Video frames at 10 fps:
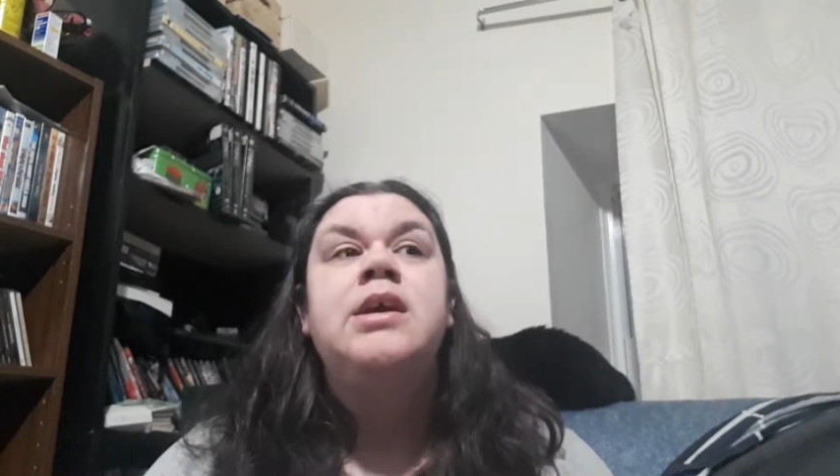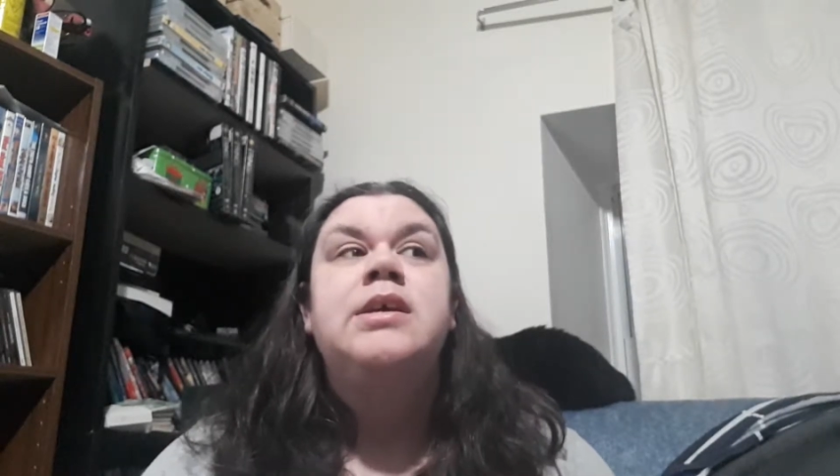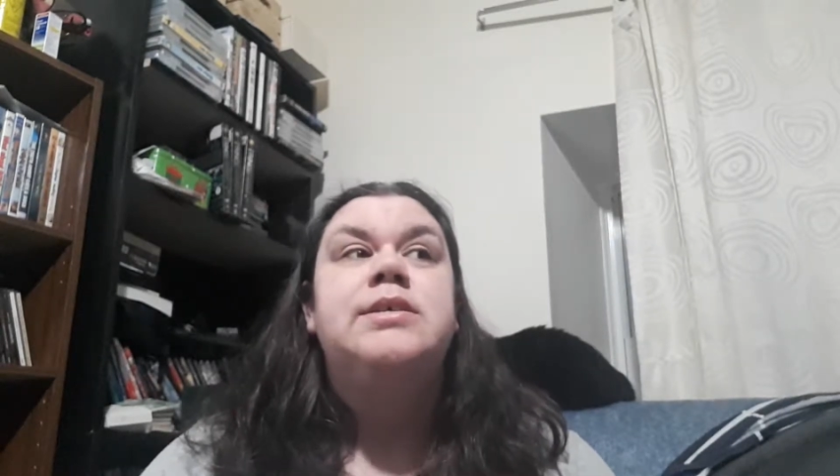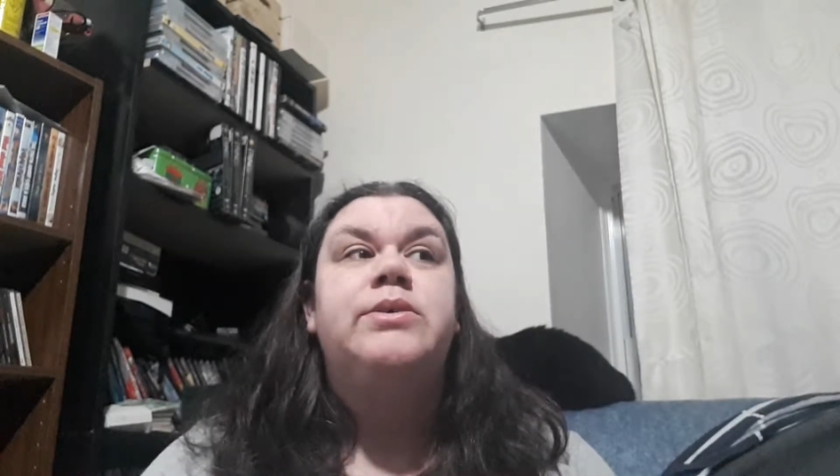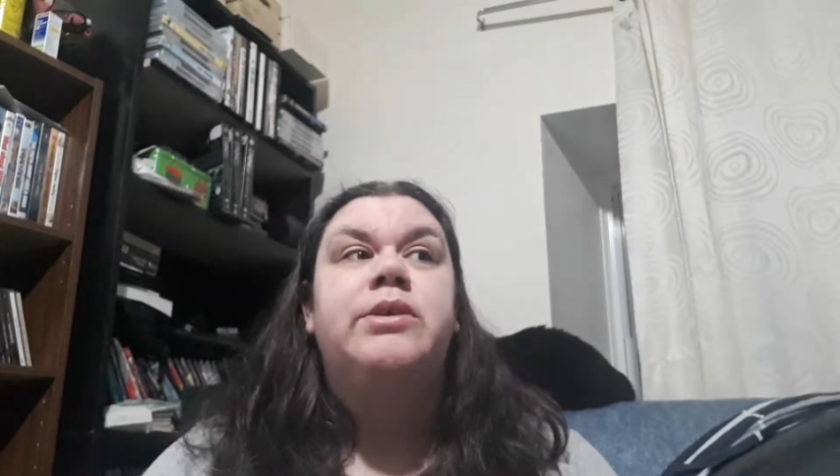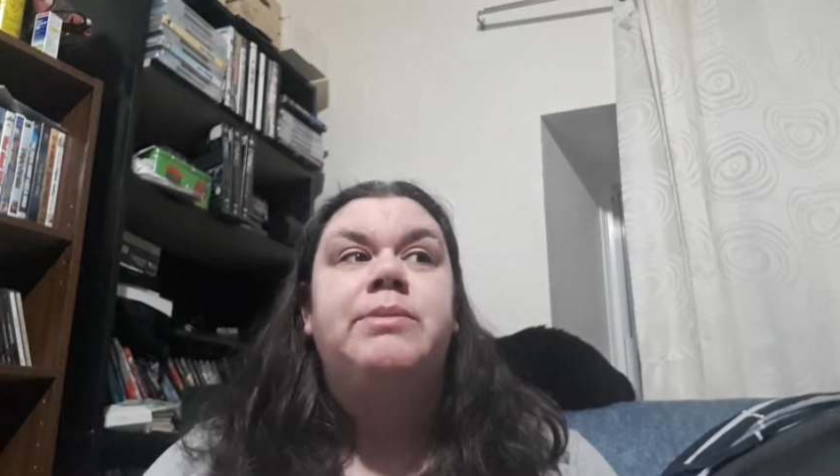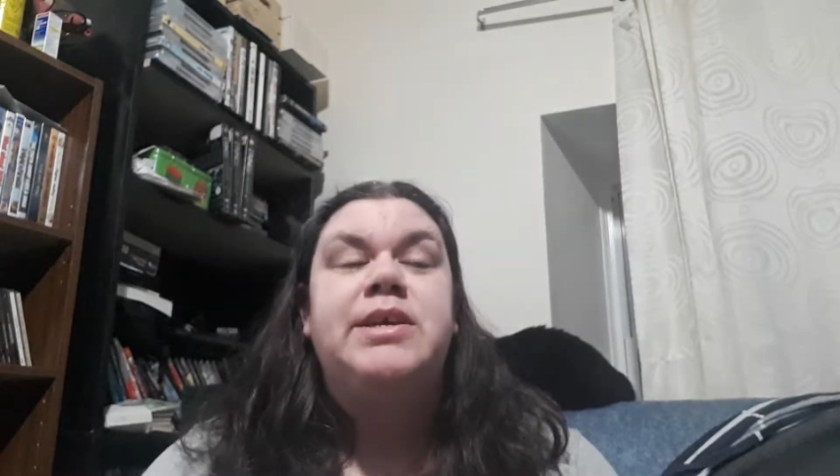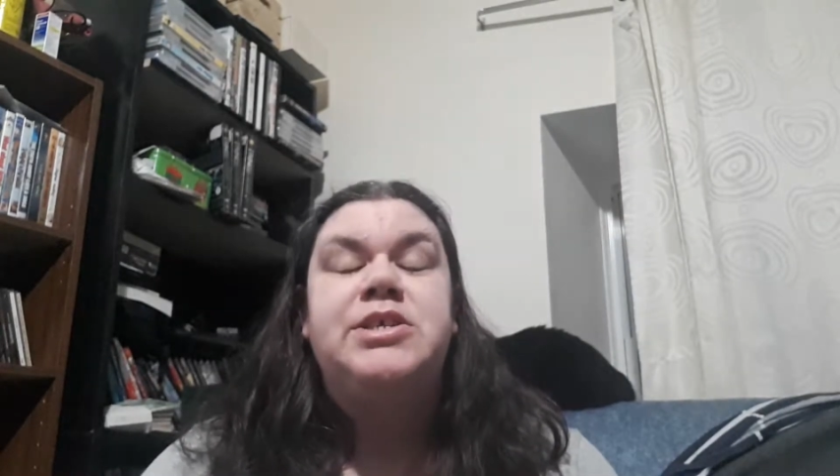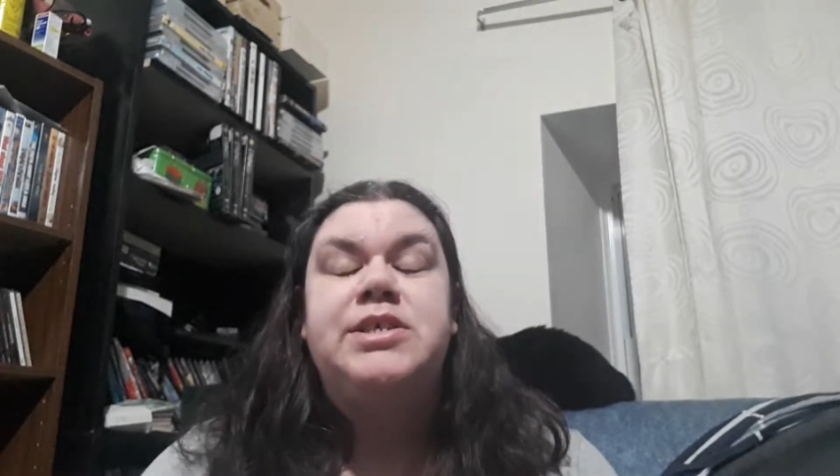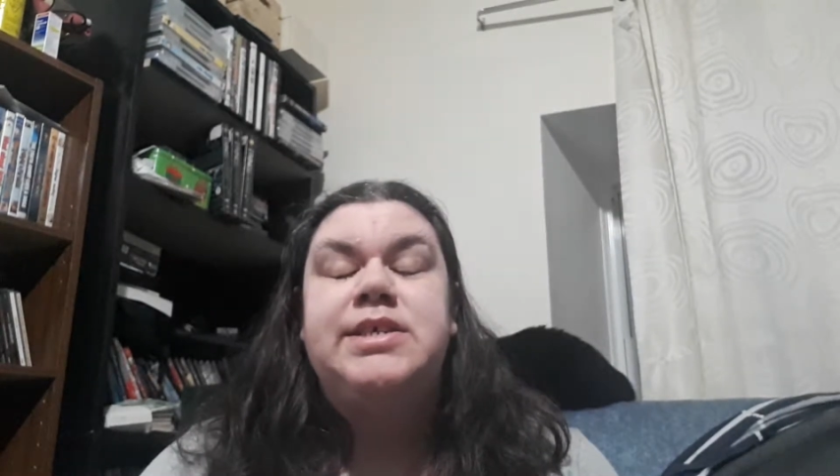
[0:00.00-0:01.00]
so it'll be
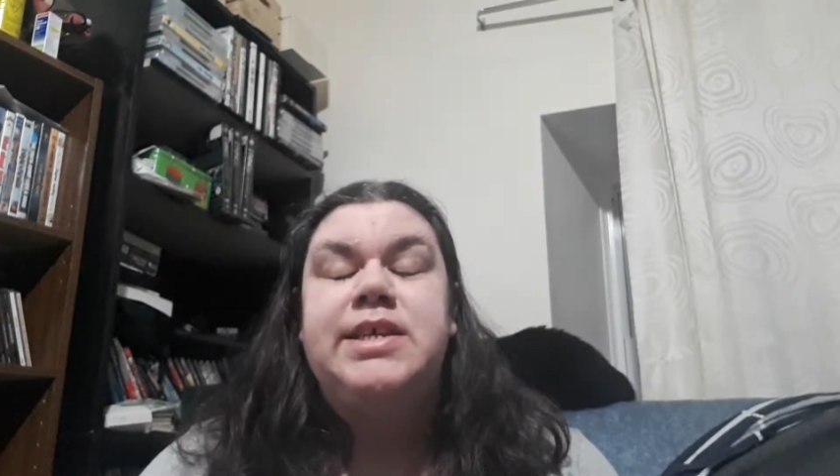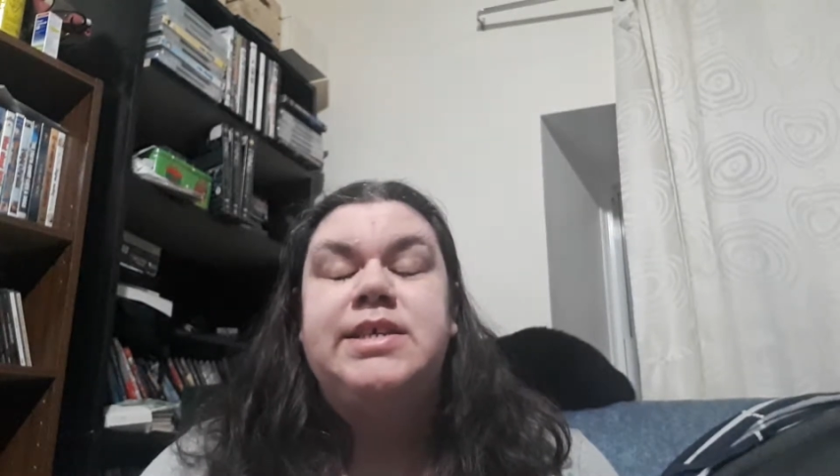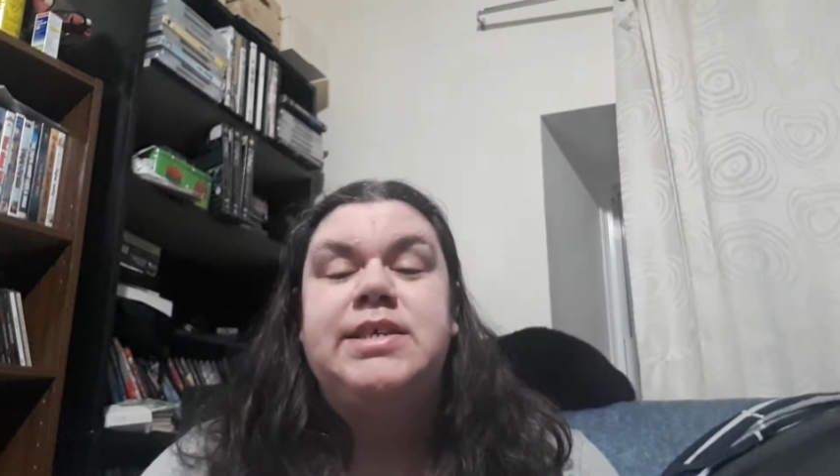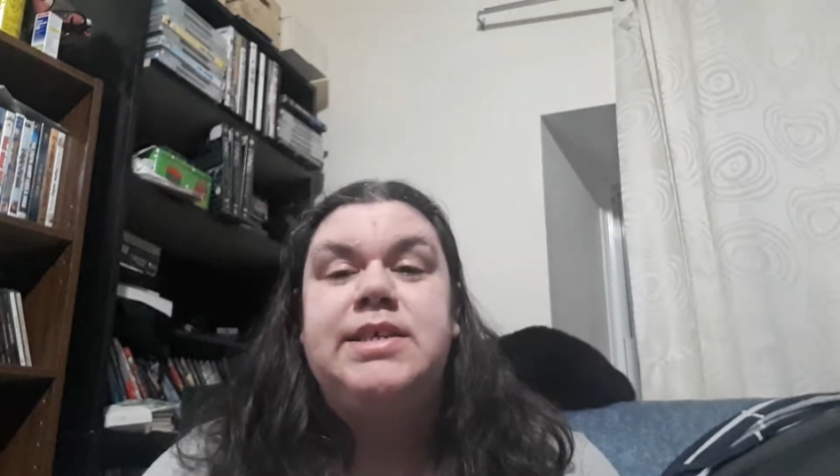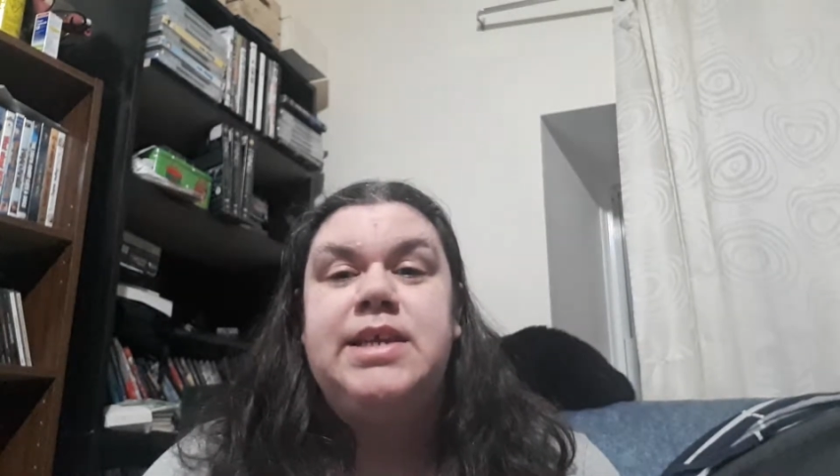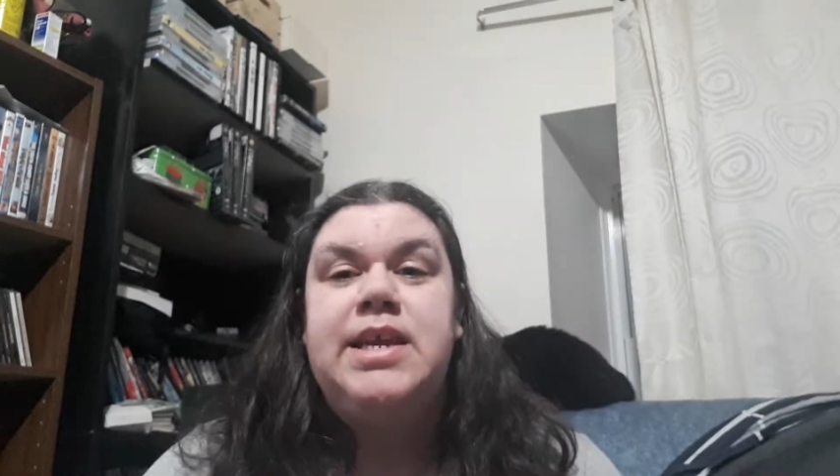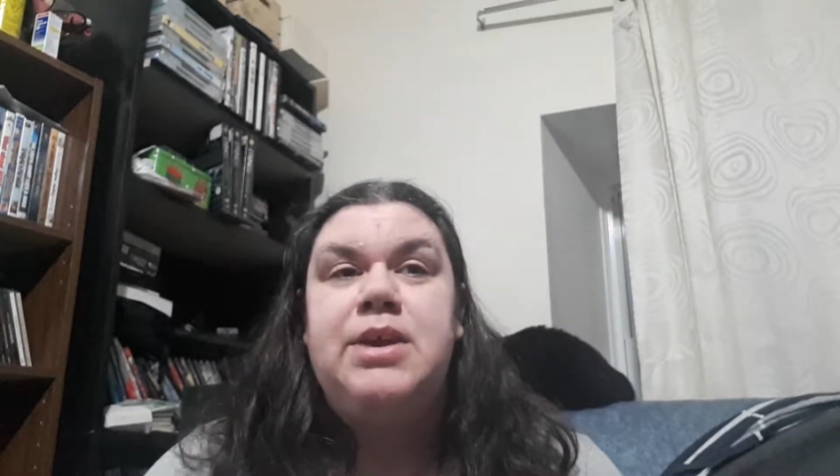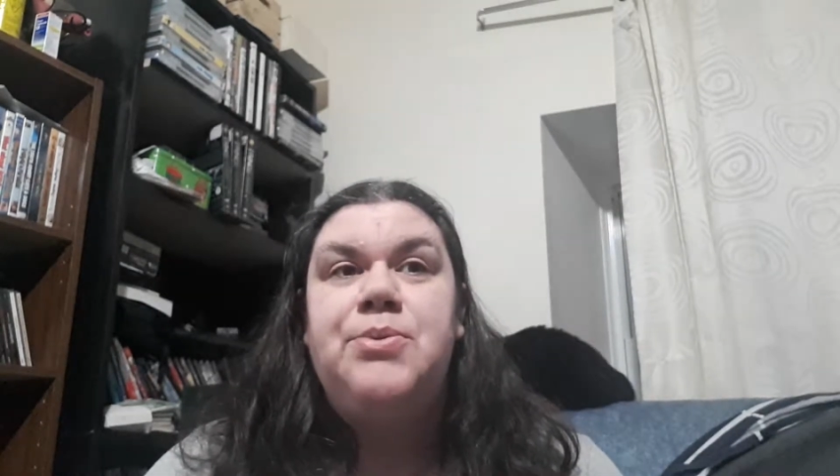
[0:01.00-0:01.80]
interesting to see